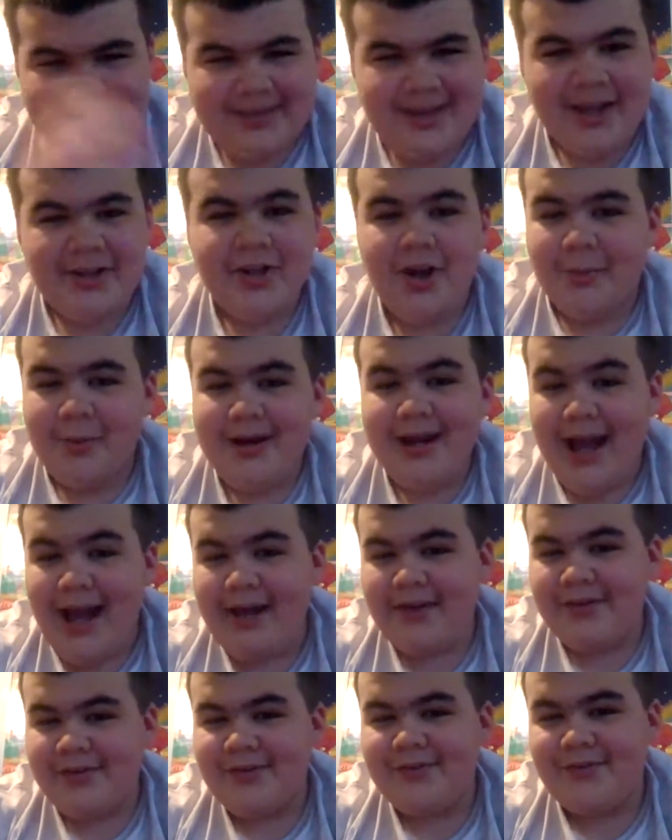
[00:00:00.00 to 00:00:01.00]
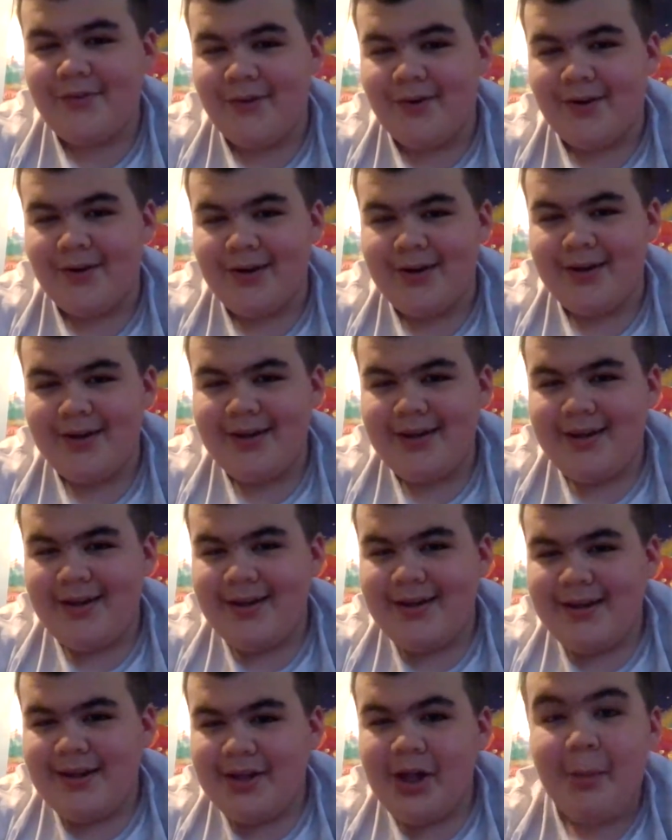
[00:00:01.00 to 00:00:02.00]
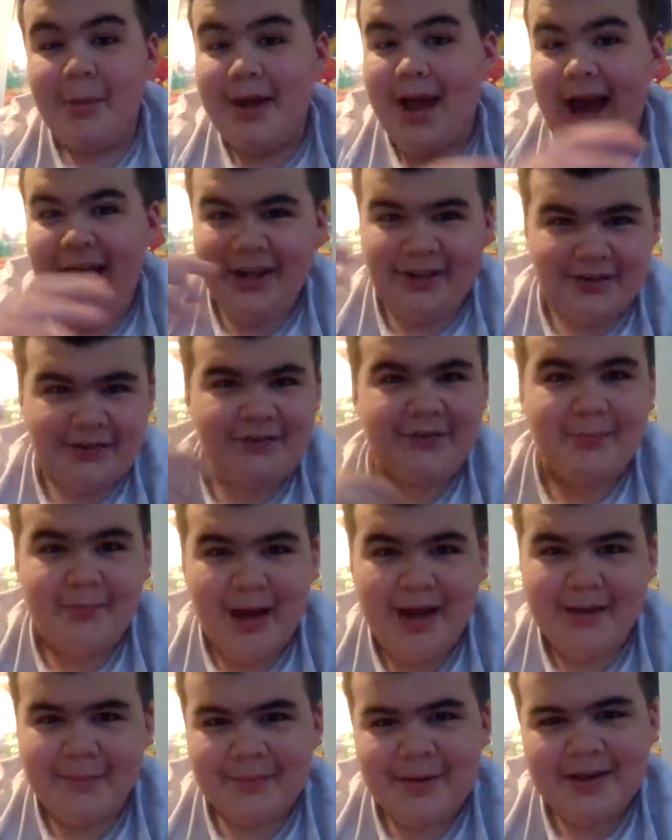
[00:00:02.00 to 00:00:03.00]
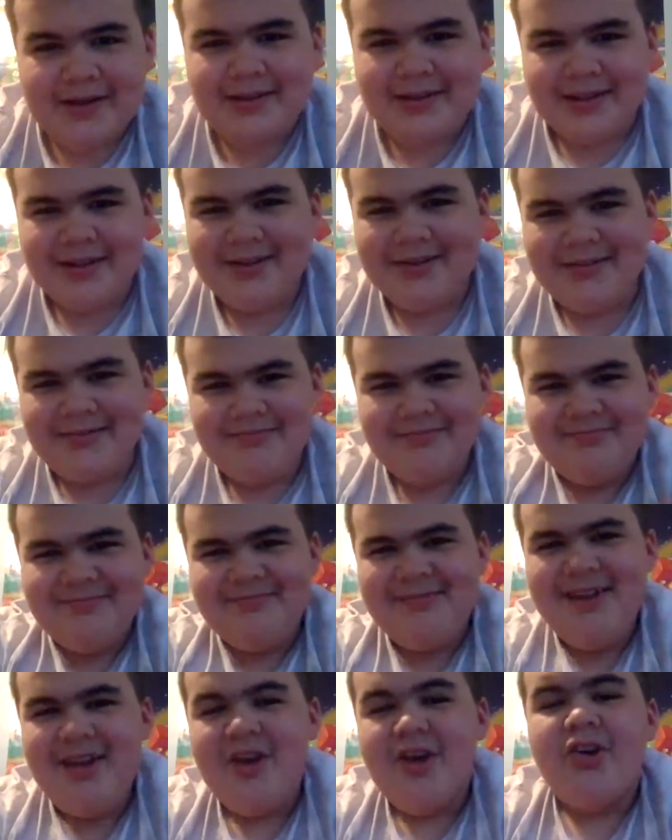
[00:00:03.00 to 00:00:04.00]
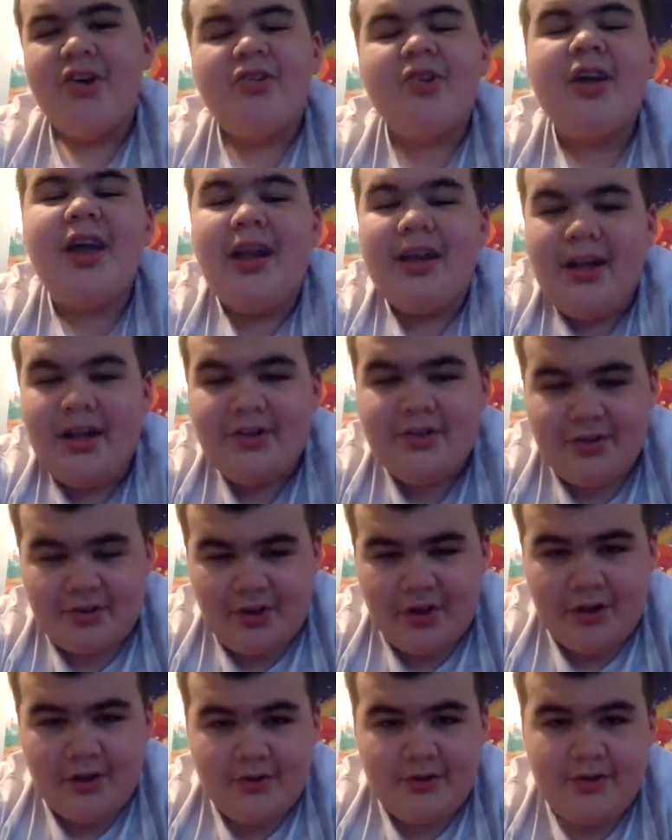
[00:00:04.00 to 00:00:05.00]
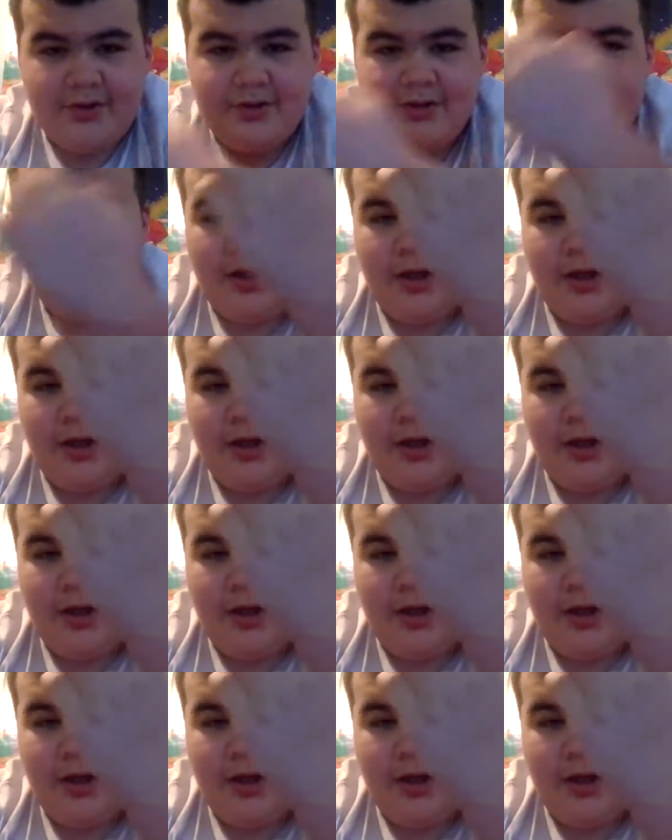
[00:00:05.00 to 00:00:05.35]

that nobody asked for. Nobody asked for my opinion. So yeah, let's start.